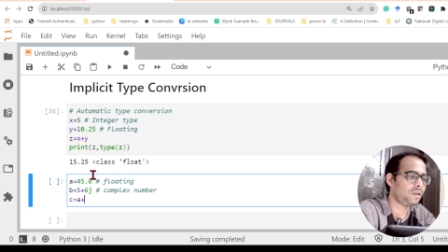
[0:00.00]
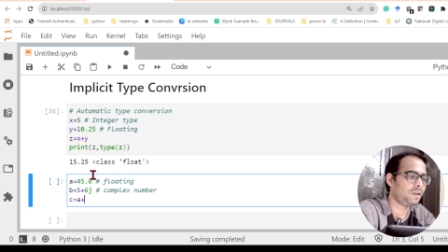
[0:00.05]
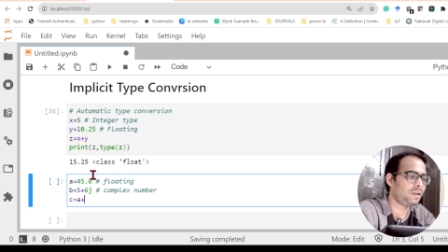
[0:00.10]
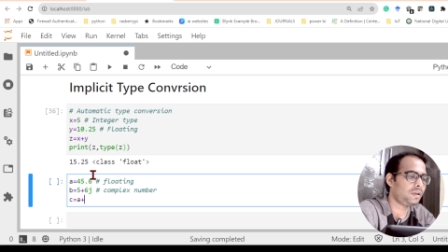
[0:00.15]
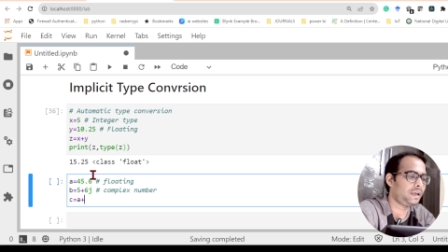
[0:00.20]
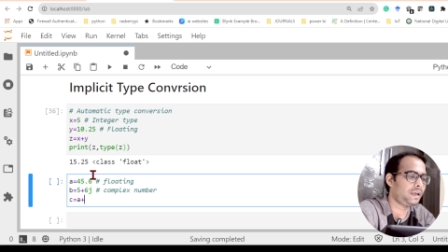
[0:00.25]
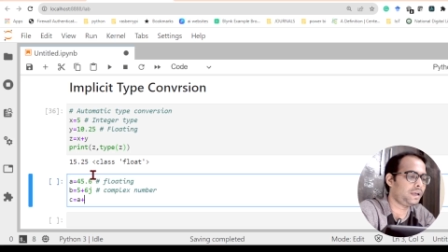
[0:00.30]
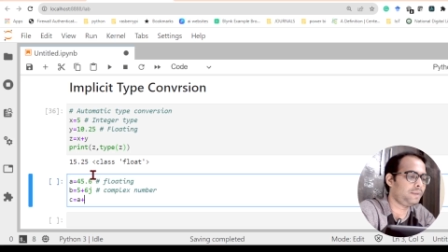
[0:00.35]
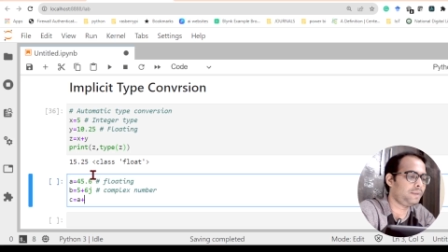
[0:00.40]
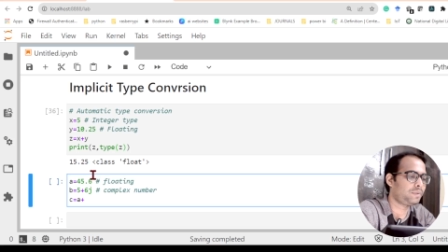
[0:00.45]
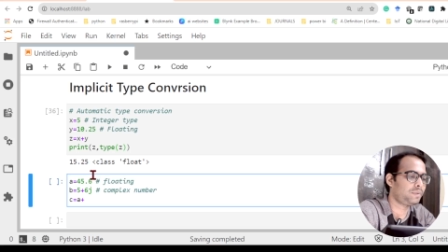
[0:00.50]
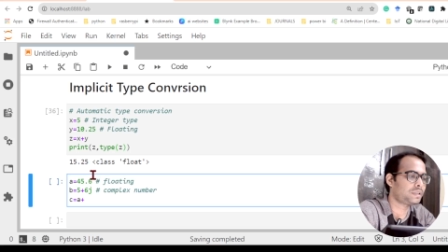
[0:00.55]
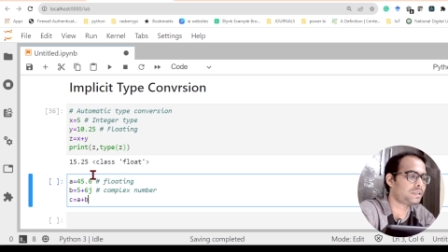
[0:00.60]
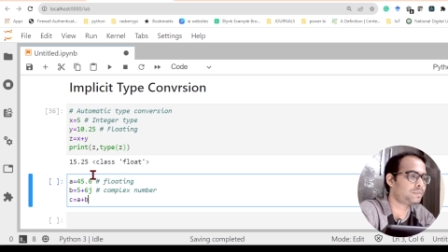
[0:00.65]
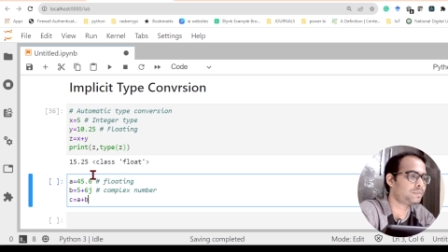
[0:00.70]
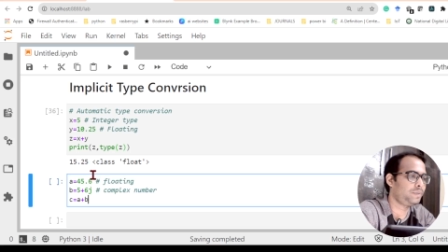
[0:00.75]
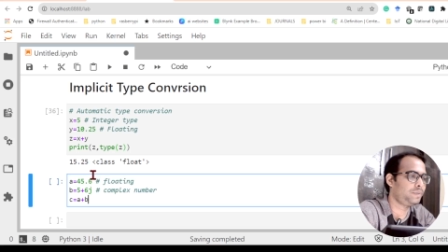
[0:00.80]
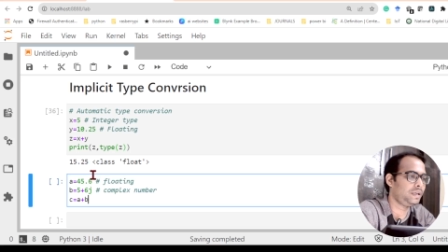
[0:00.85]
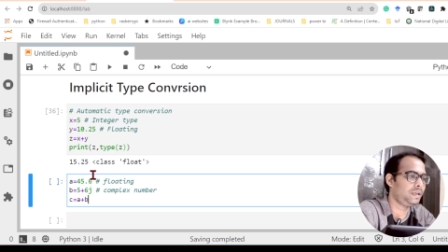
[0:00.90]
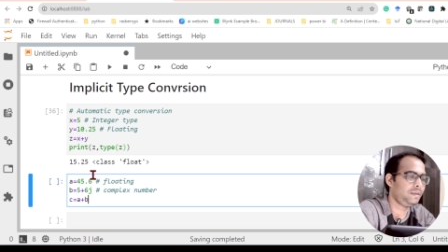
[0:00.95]
a
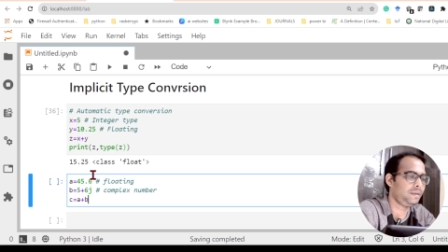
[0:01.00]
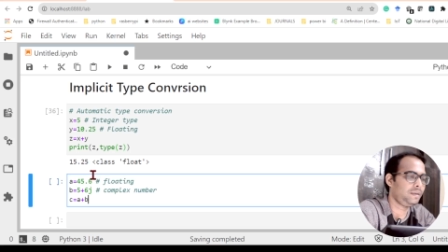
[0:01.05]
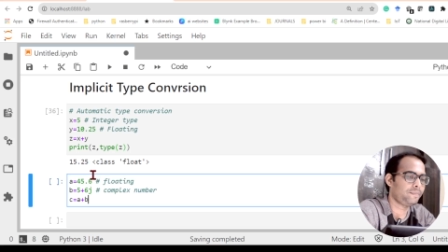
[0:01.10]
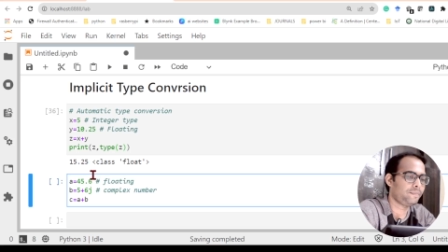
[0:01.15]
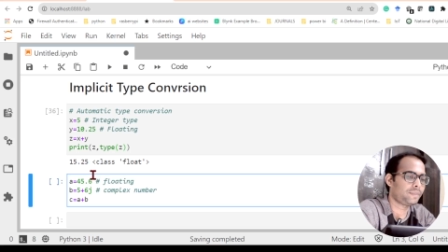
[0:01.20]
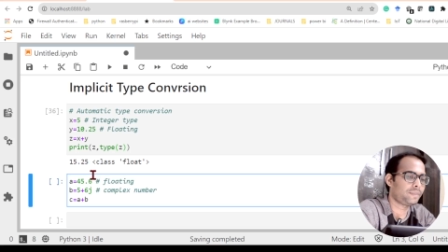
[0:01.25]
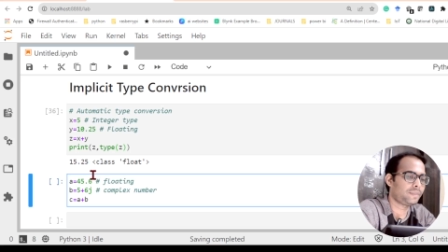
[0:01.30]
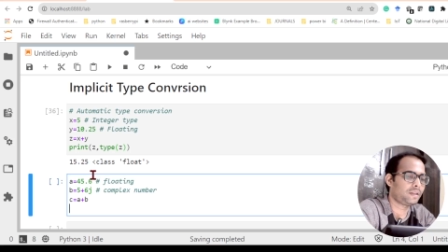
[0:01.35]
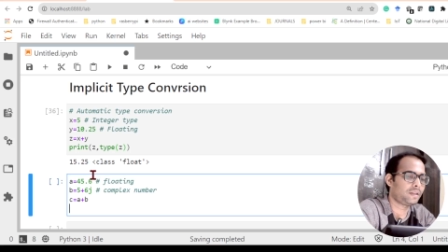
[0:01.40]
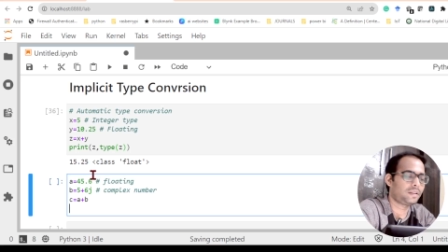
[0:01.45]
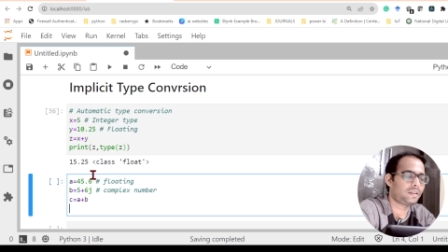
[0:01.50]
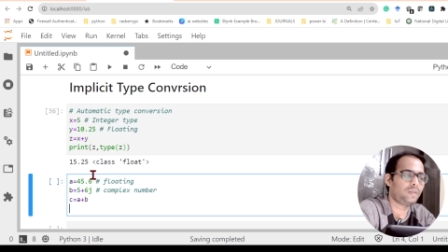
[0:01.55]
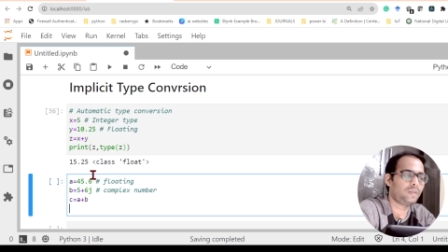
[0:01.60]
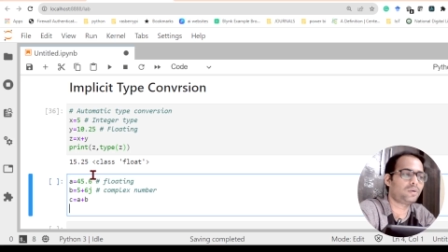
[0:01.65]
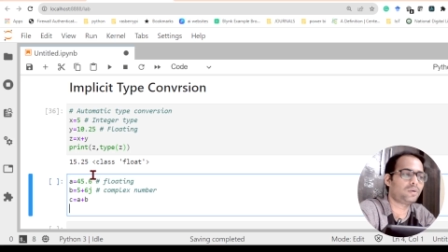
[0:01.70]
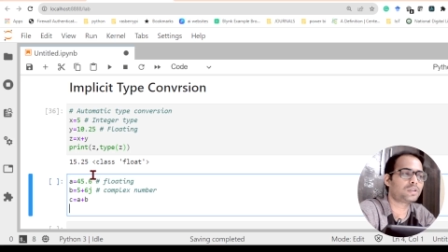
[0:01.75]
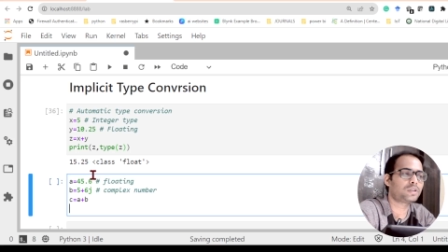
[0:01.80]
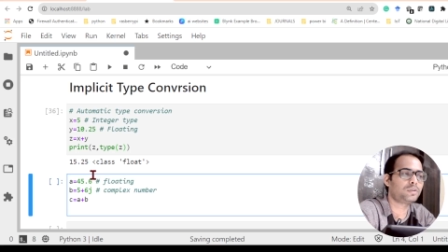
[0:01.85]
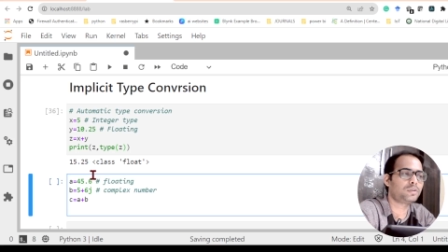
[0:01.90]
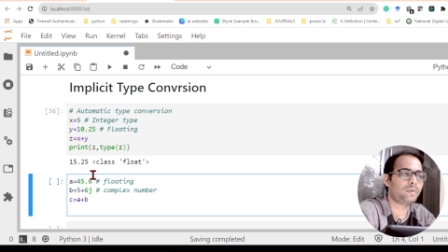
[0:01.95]
plus b, then
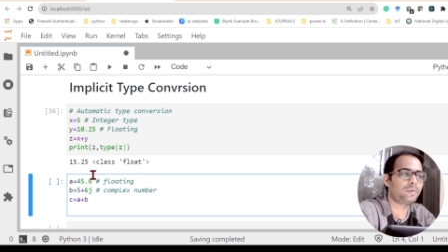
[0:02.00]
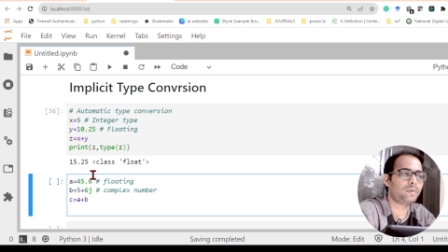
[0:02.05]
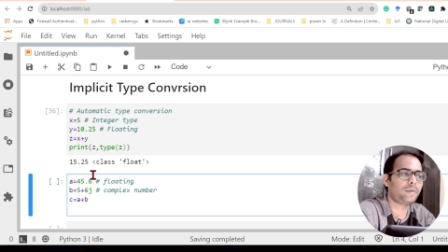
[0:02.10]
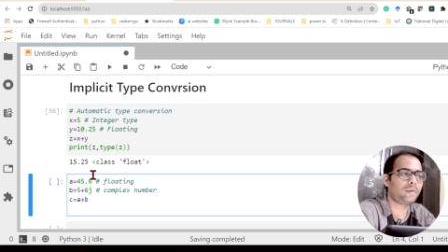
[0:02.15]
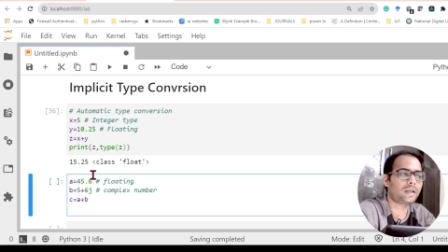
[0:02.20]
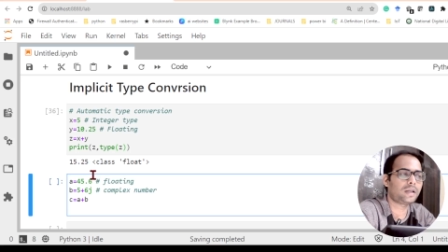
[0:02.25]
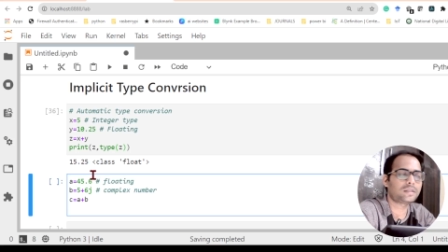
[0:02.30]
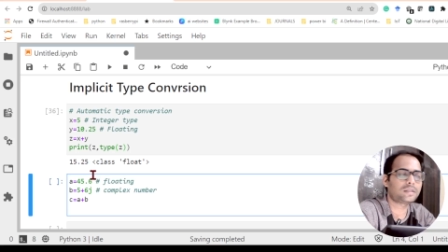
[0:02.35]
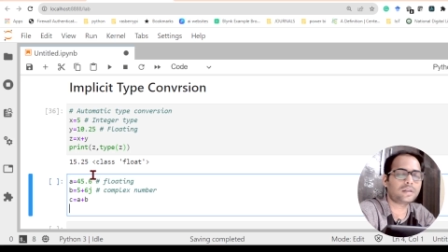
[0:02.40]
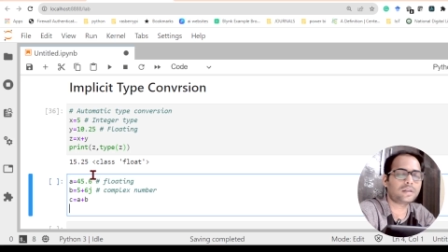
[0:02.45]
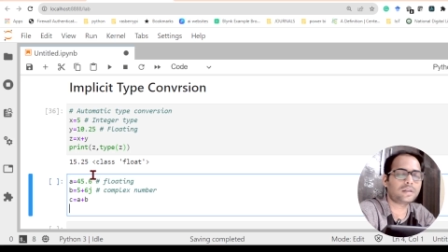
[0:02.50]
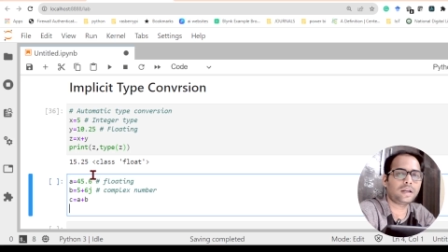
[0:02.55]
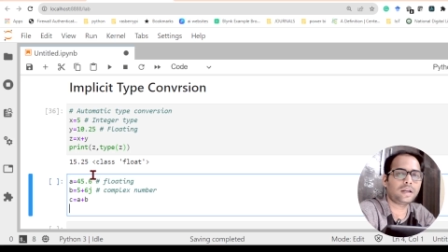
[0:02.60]
what should be my answer?